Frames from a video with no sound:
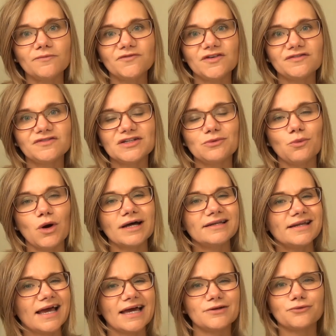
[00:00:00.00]

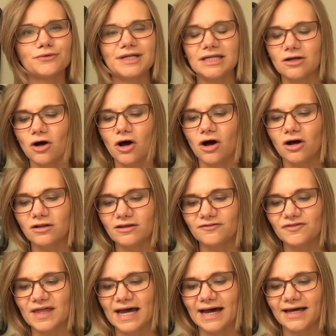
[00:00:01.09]
51 and read all of
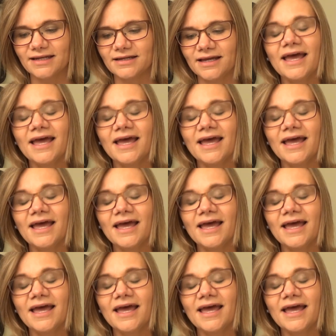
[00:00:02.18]
that,